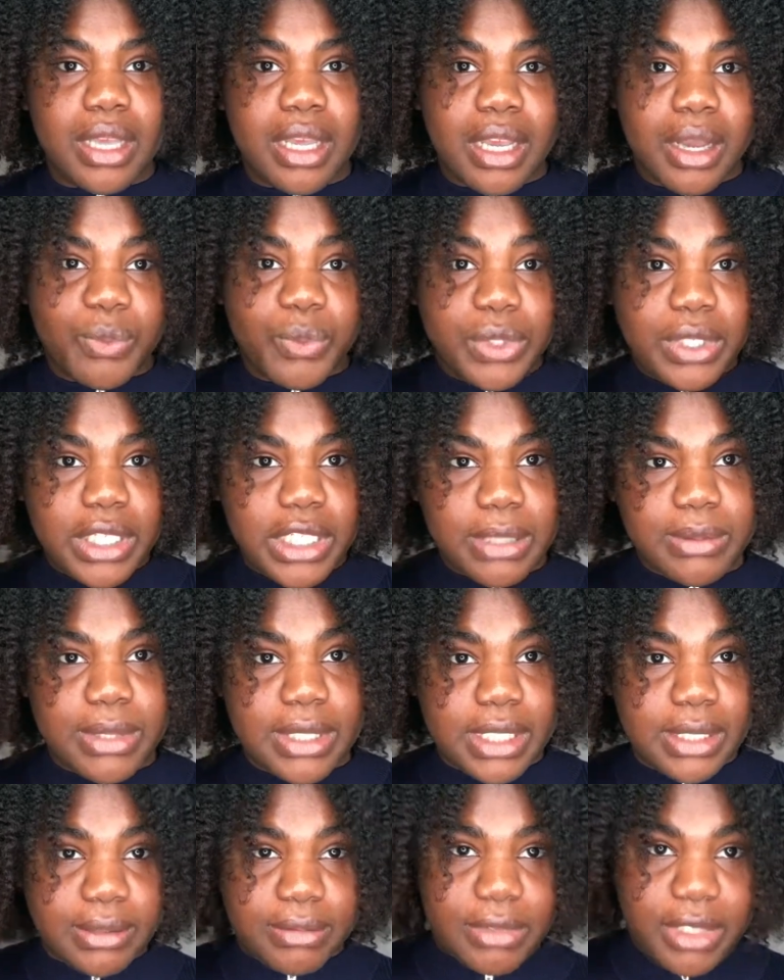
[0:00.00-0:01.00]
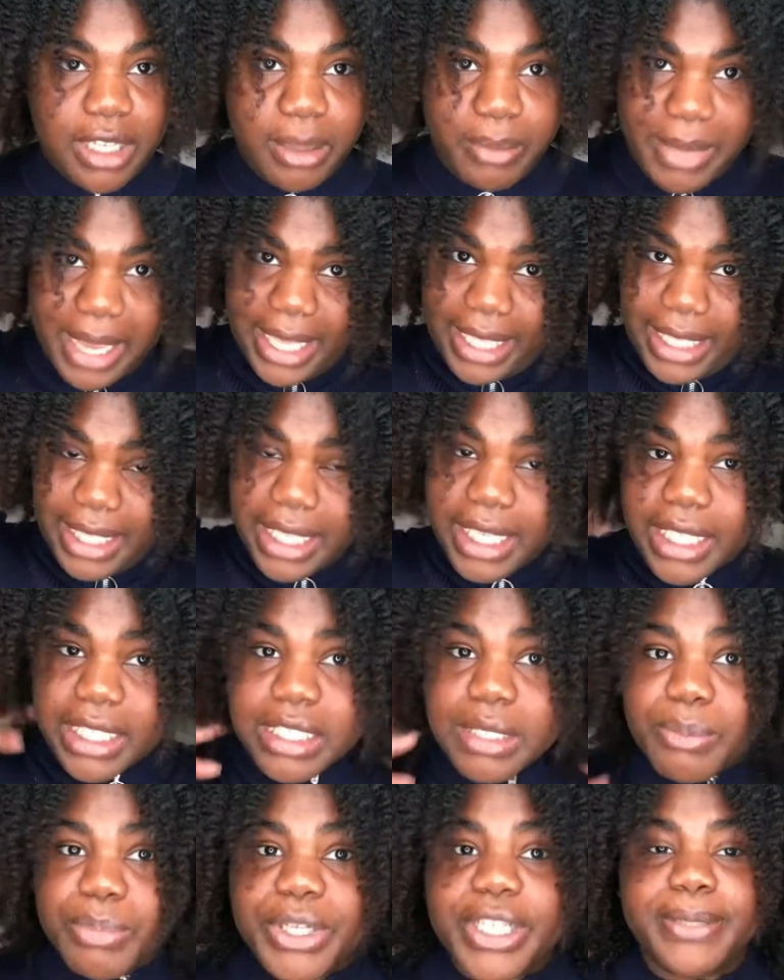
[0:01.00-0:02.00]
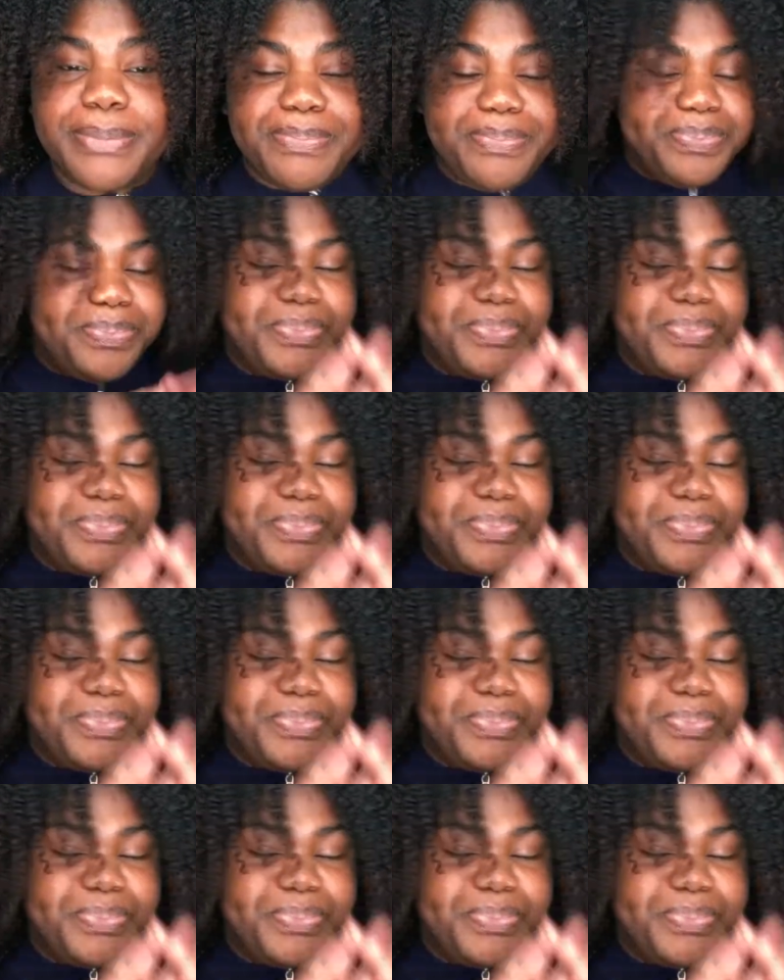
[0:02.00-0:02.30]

I'm really tempted to clip my ends, but